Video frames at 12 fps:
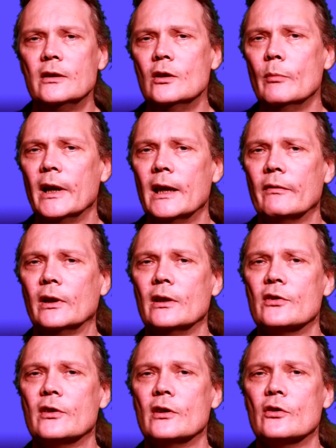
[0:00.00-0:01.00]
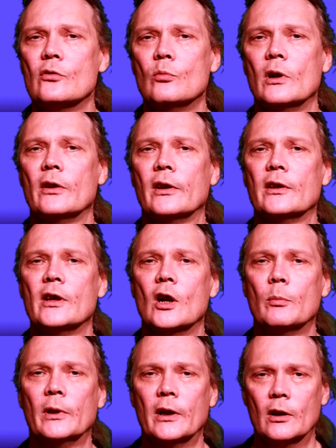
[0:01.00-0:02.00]
you might have an instance where the
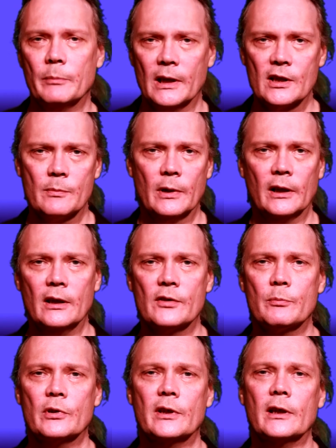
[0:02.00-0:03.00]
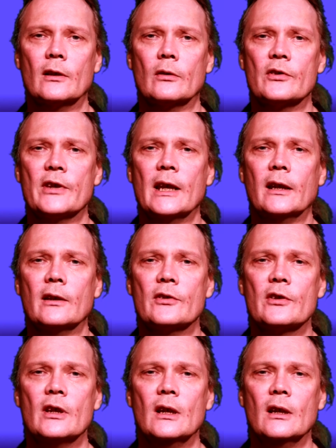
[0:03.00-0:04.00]
guitar player, based upon his particular
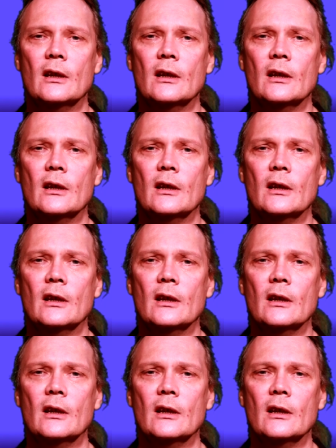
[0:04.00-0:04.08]
settings,